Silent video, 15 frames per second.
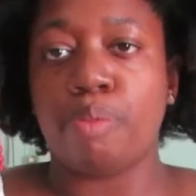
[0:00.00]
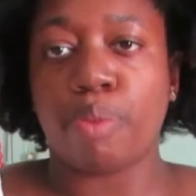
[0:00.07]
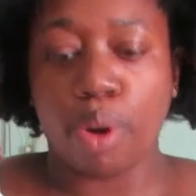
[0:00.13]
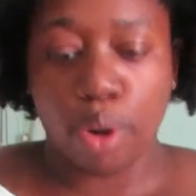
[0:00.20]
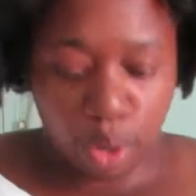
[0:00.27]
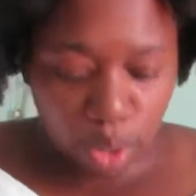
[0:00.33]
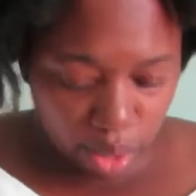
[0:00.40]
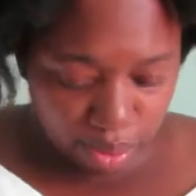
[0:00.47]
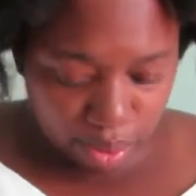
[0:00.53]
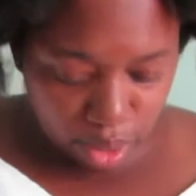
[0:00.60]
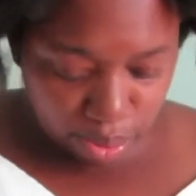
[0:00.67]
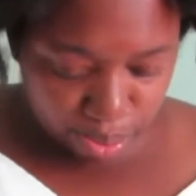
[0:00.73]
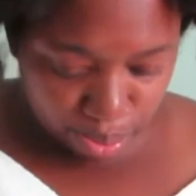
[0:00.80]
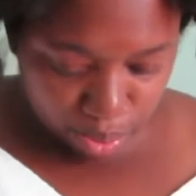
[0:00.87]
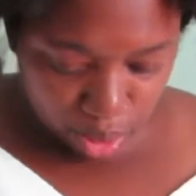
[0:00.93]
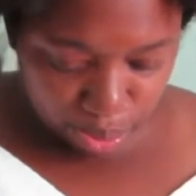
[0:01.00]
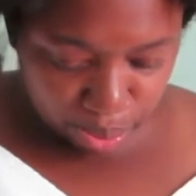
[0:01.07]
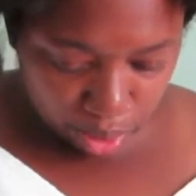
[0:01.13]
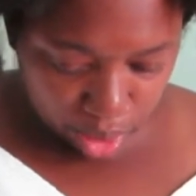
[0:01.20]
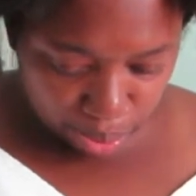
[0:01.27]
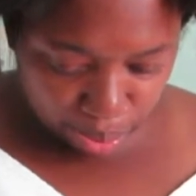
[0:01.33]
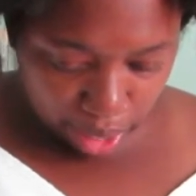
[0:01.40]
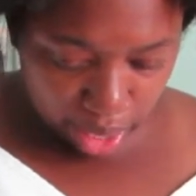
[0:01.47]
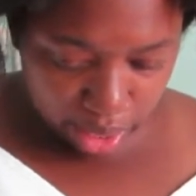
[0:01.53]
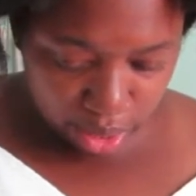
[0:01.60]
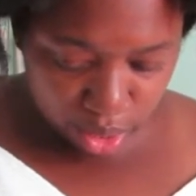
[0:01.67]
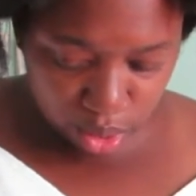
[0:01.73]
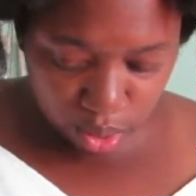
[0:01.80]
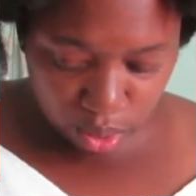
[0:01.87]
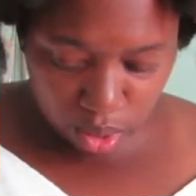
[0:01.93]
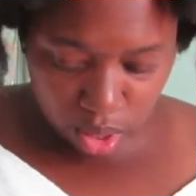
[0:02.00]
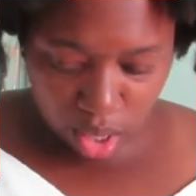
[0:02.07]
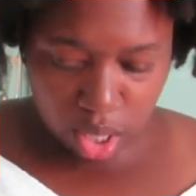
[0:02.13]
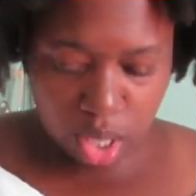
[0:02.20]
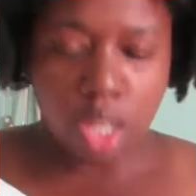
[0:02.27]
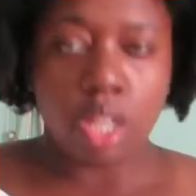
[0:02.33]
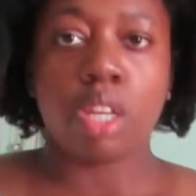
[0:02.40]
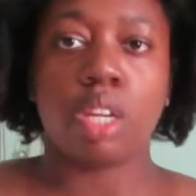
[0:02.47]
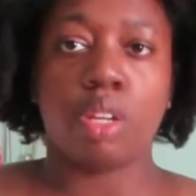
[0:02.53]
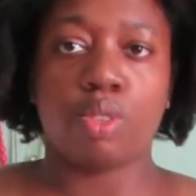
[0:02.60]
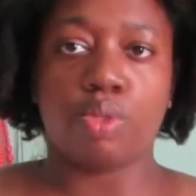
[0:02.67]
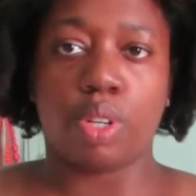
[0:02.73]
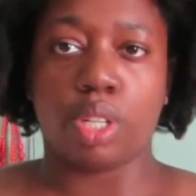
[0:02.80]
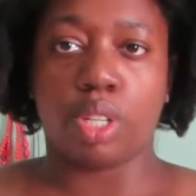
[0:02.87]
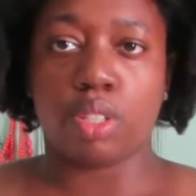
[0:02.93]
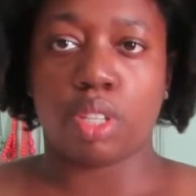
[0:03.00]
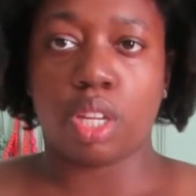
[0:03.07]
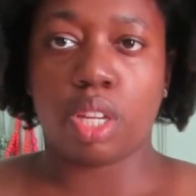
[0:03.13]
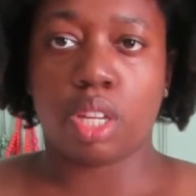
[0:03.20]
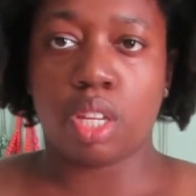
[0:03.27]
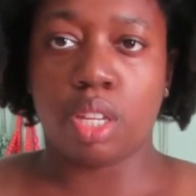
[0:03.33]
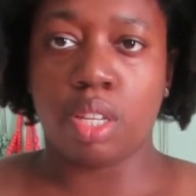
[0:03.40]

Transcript: part of the bodysuit. That's what it looks like.